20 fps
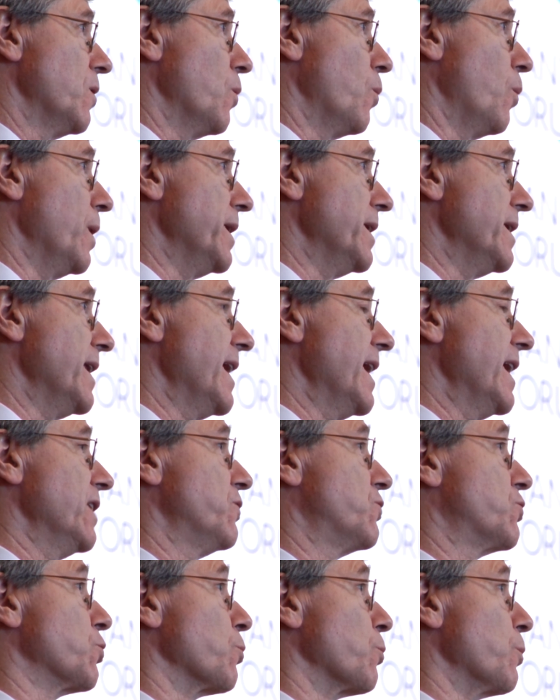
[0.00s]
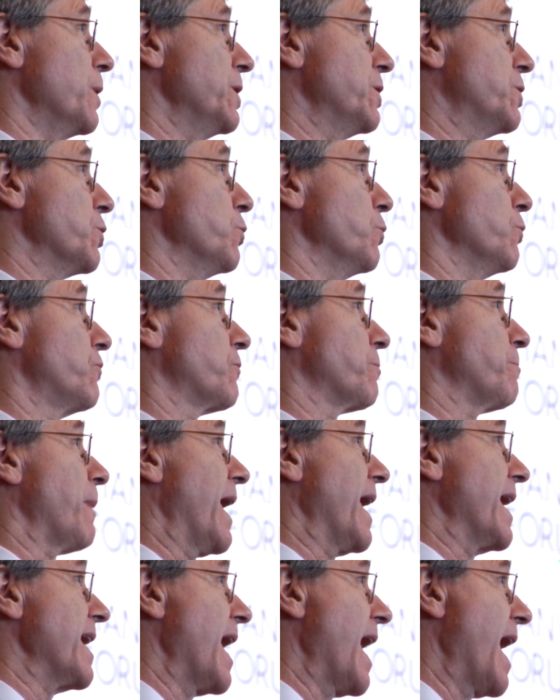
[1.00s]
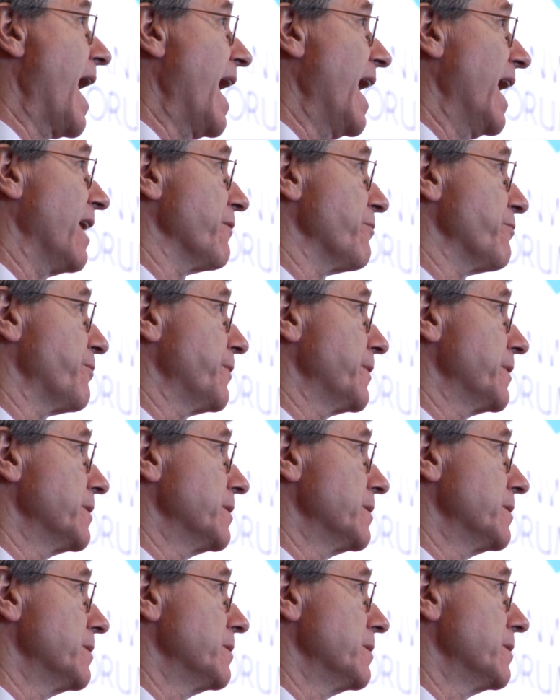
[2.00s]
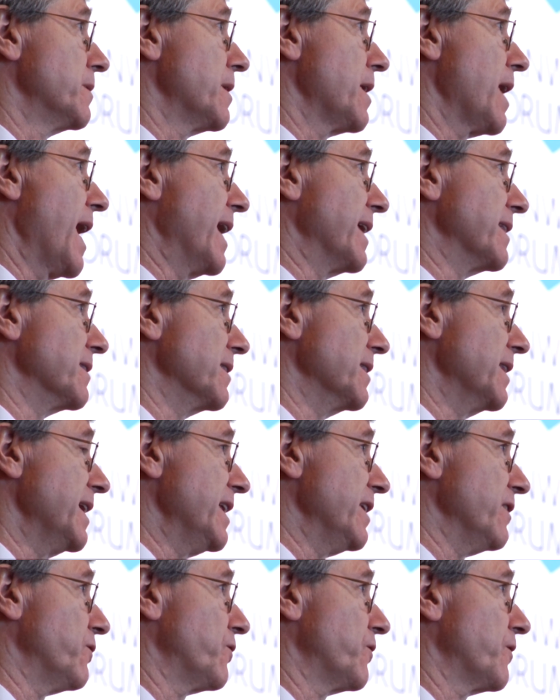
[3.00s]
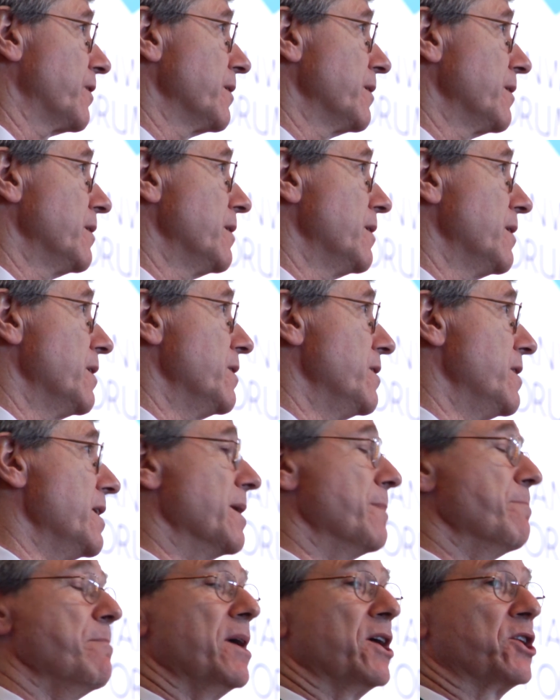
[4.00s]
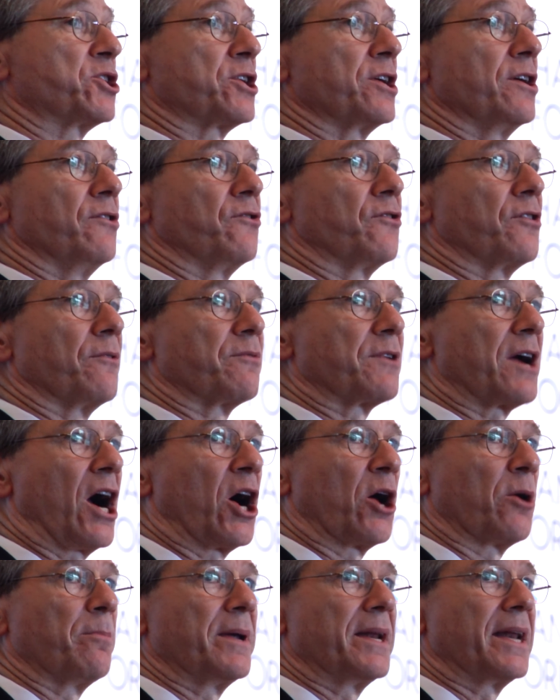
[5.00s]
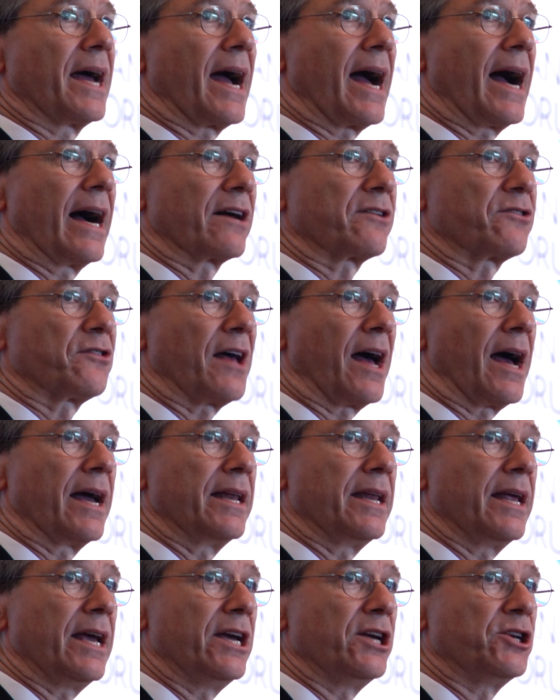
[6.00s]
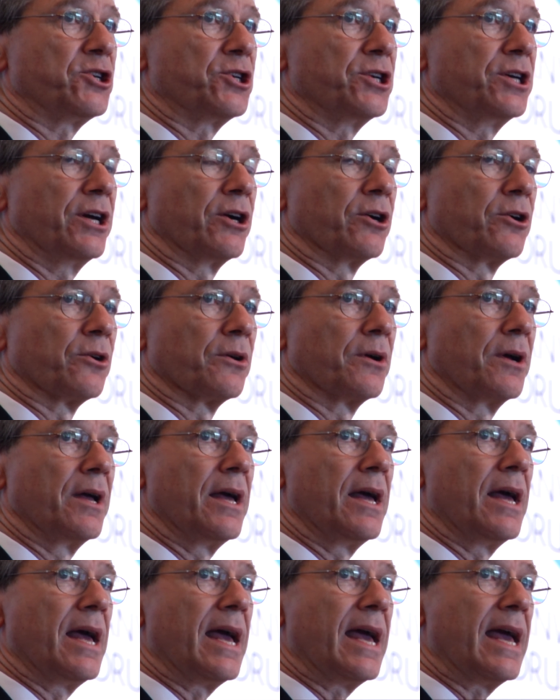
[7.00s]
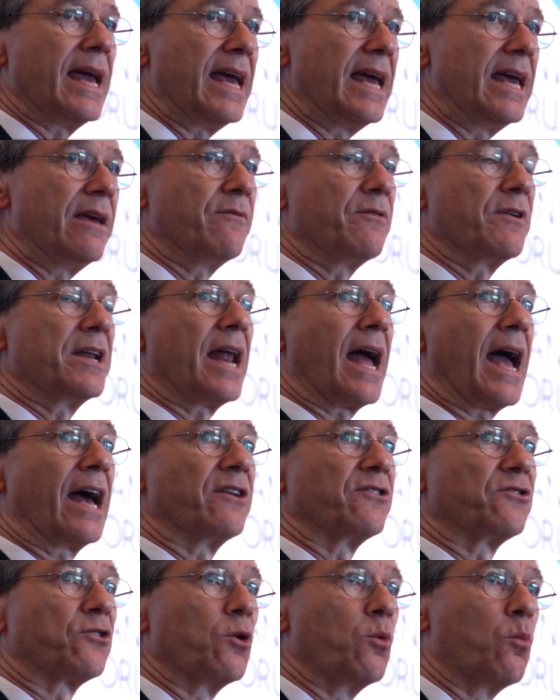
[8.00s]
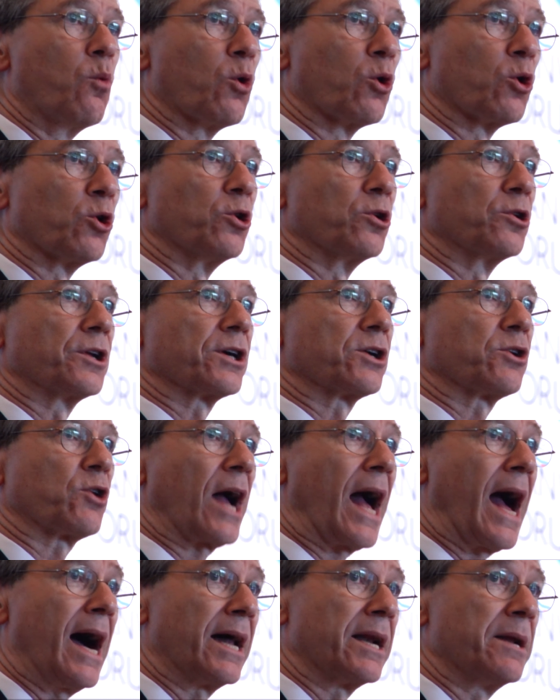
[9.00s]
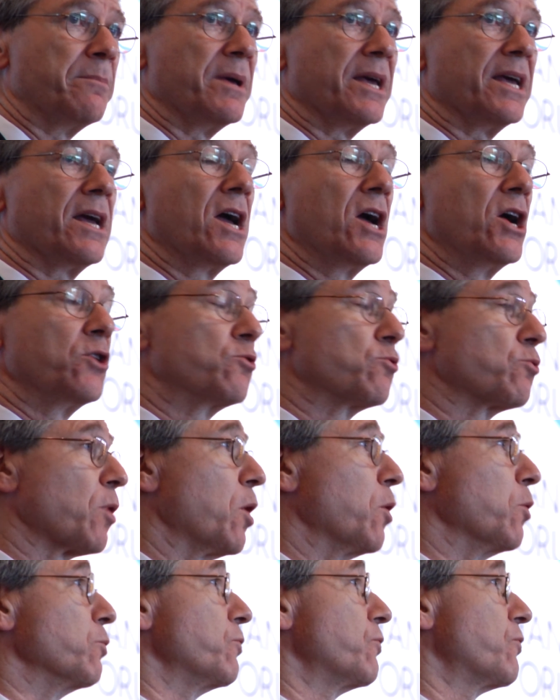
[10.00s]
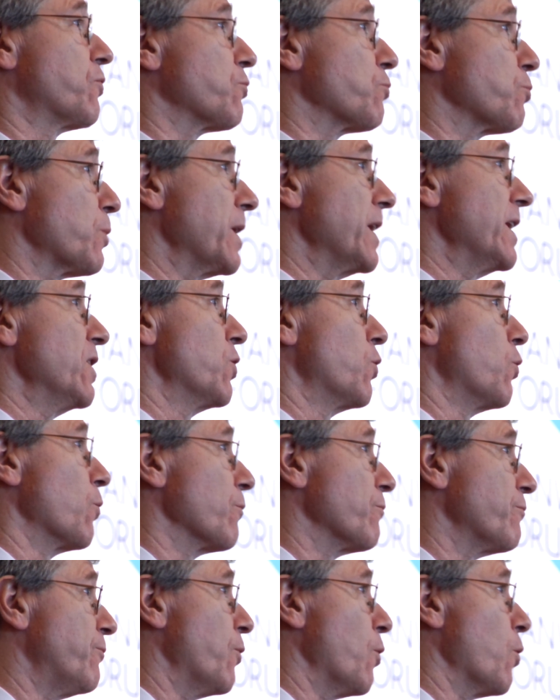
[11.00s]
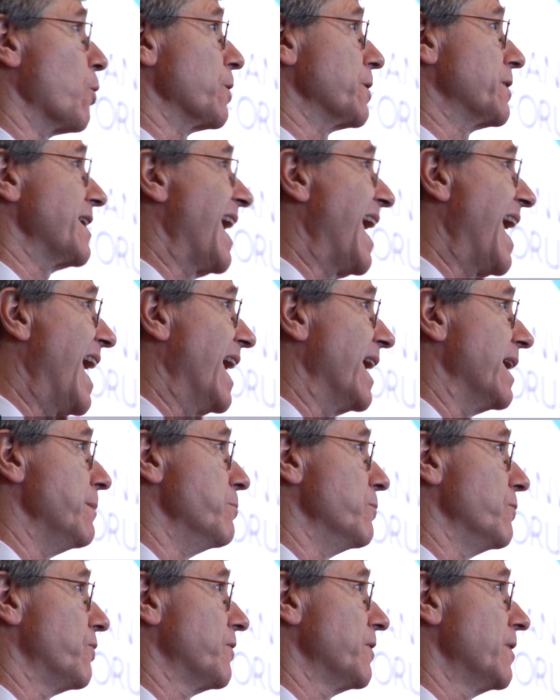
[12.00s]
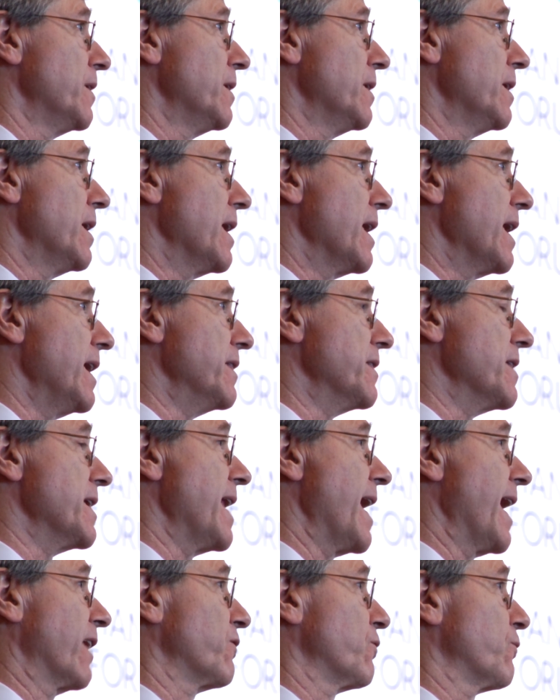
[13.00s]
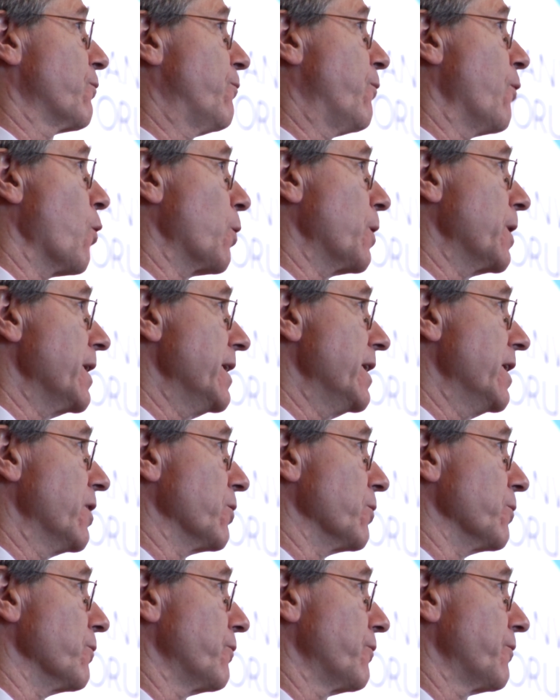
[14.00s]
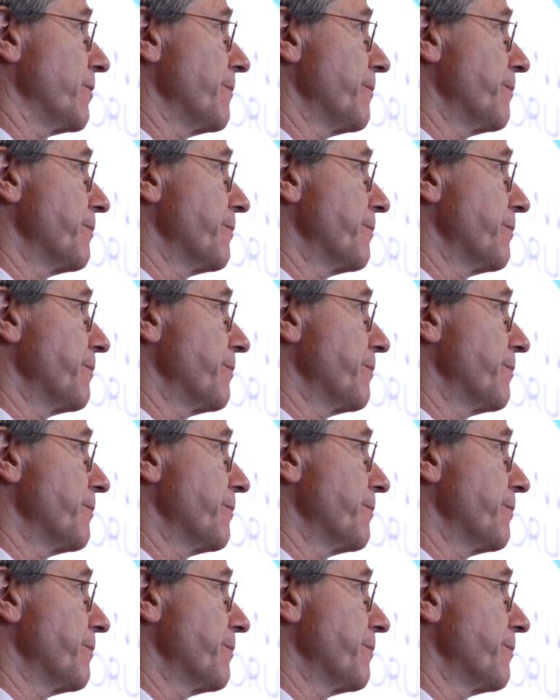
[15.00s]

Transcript: We need to reduce by half, at least, the emissions of carbon dioxide each year, even as the world economy grows 3 or 4 times in the next 40 years.